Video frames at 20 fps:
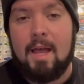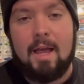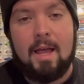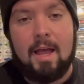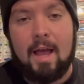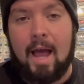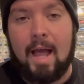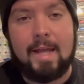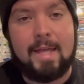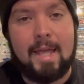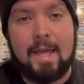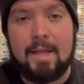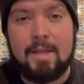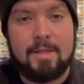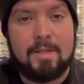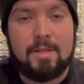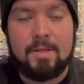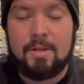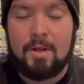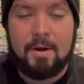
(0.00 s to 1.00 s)
I
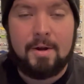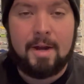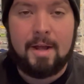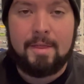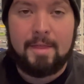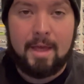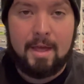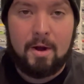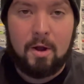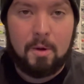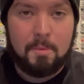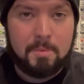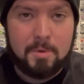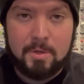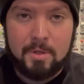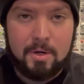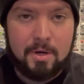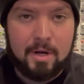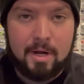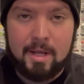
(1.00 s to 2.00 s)
can't turn down that
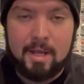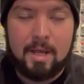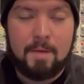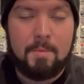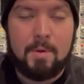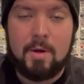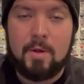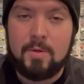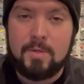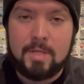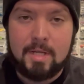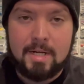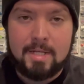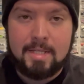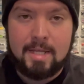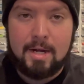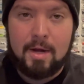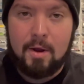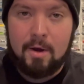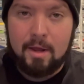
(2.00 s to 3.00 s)
opportunity. I mean, who's going to
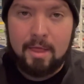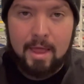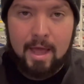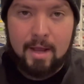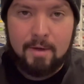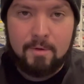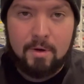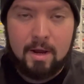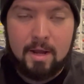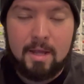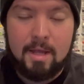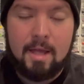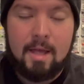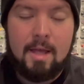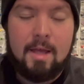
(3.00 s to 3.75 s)
say no to that, right?